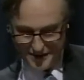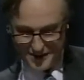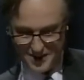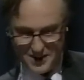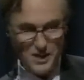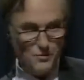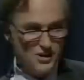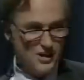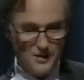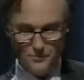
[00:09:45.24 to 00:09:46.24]
the
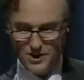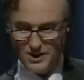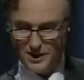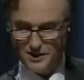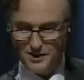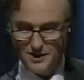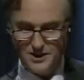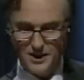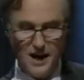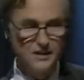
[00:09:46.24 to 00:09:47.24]
distinguished Cambridge
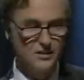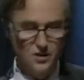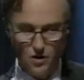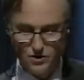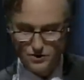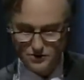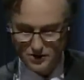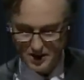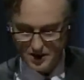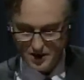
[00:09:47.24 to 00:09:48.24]
scientist Sir Alan Cottrell